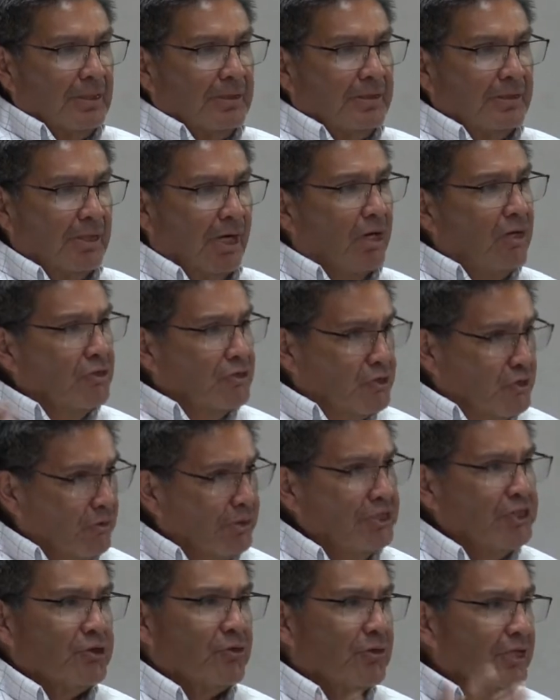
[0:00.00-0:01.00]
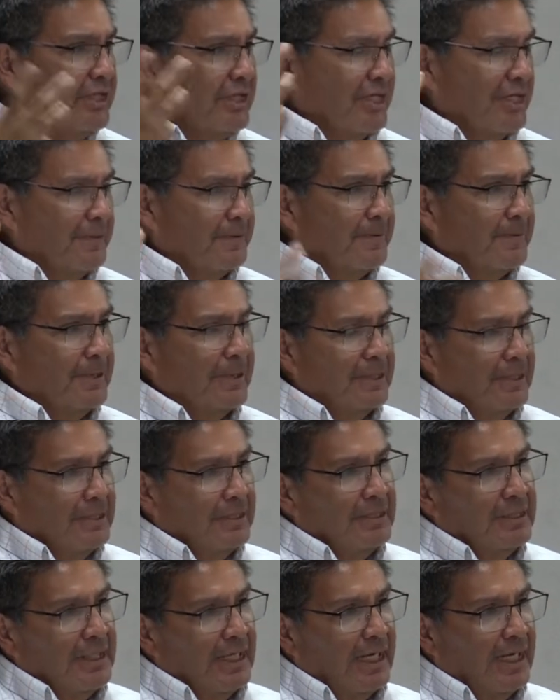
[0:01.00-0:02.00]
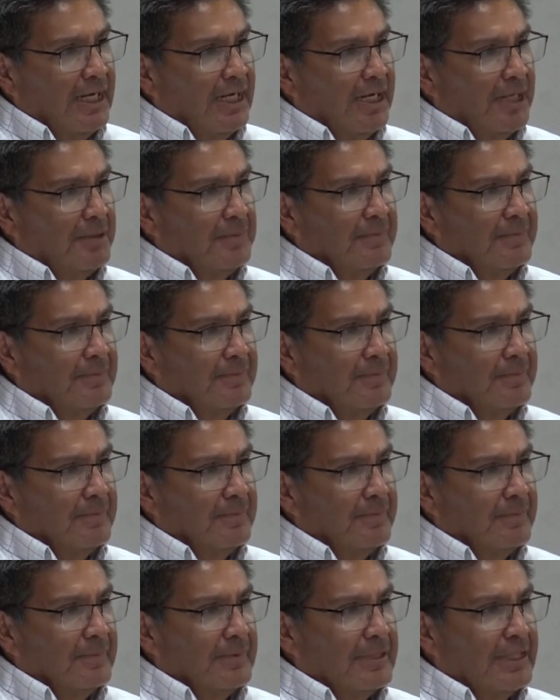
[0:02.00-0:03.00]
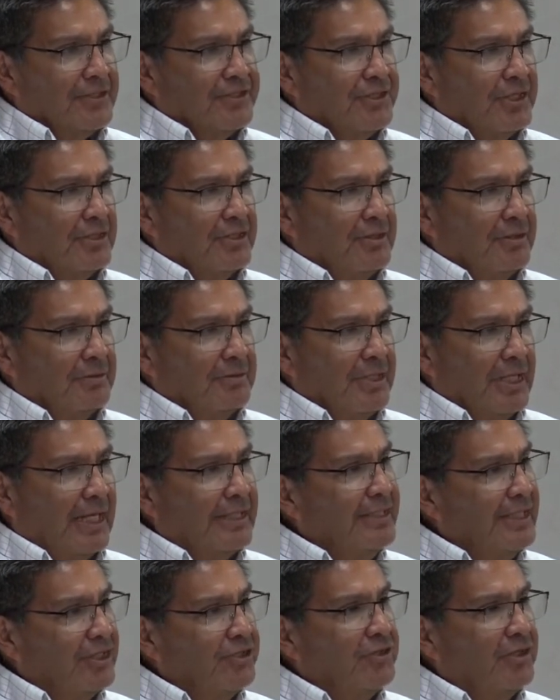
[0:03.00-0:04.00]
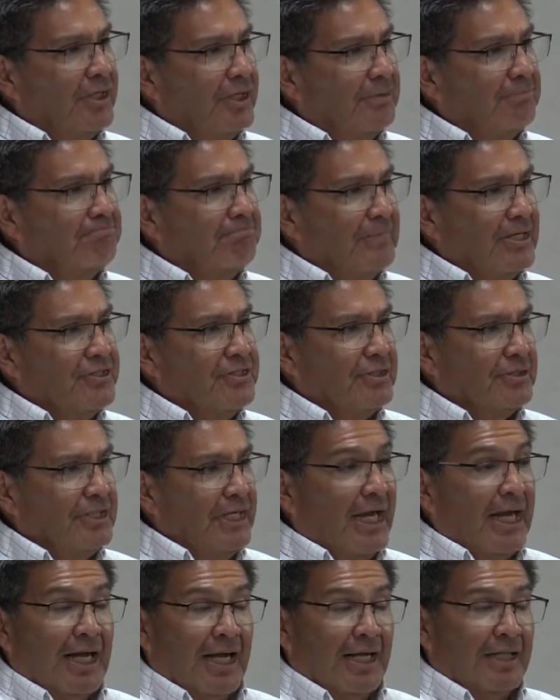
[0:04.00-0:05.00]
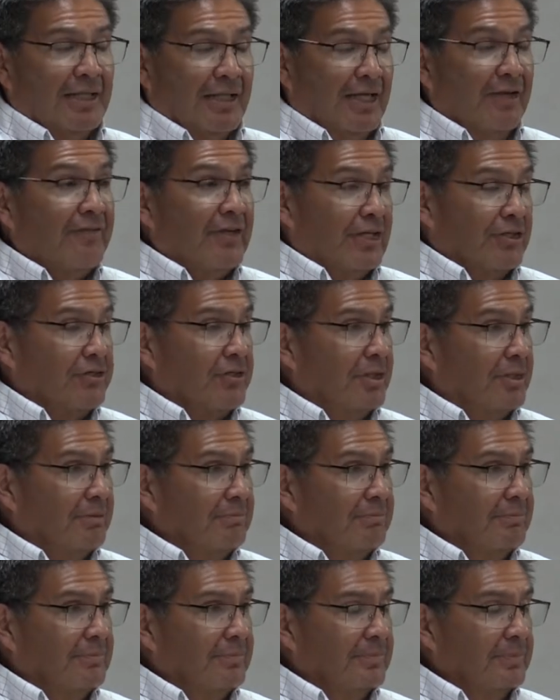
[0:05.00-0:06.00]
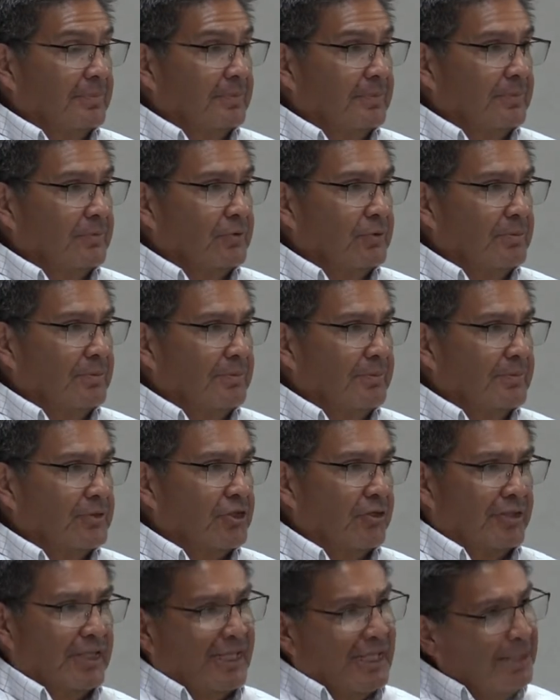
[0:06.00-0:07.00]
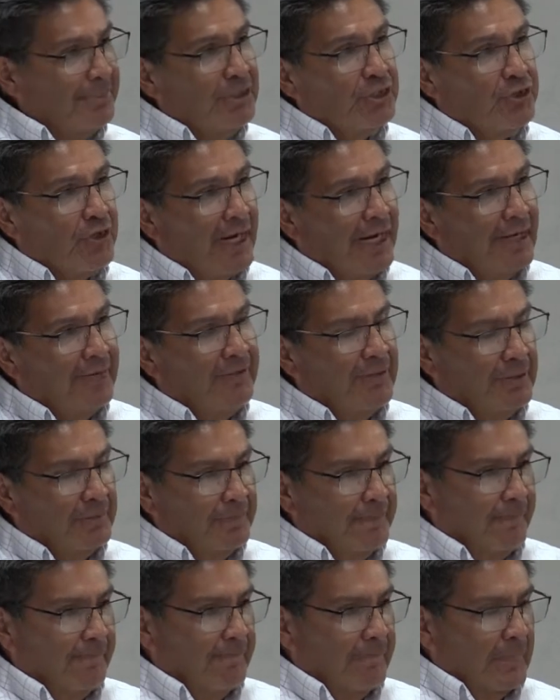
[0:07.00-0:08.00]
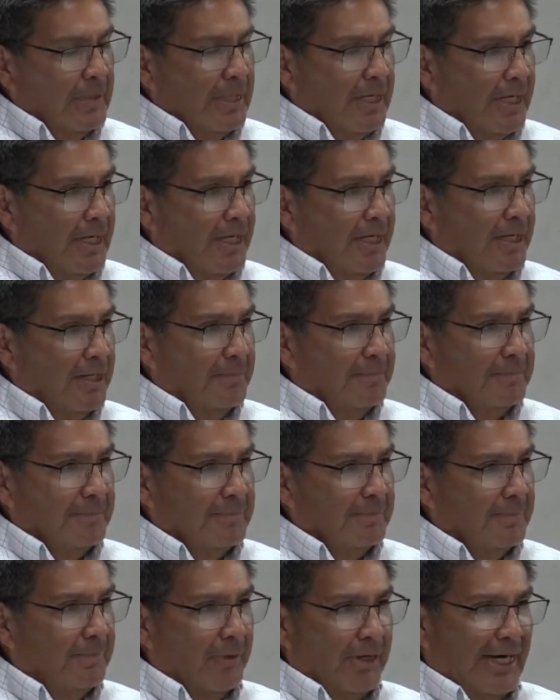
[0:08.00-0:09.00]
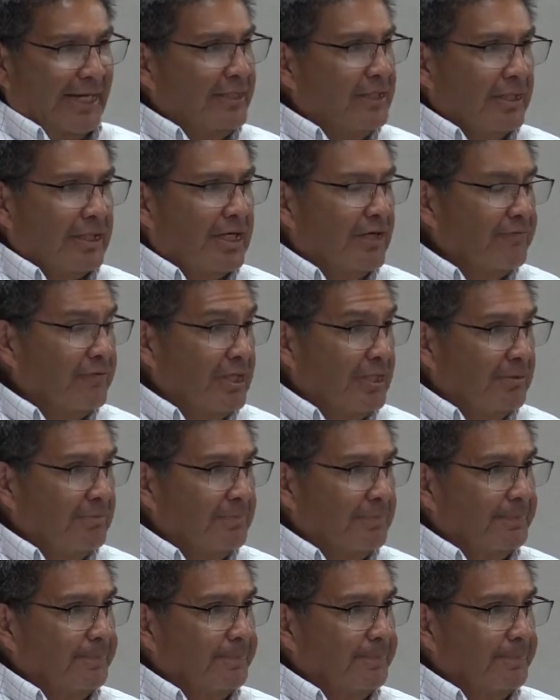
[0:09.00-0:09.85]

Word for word: long story short, again, uh, they said, You like that truck? I said, Yeah, I love that truck. So they let me drive it. Uh, Miranda loved it.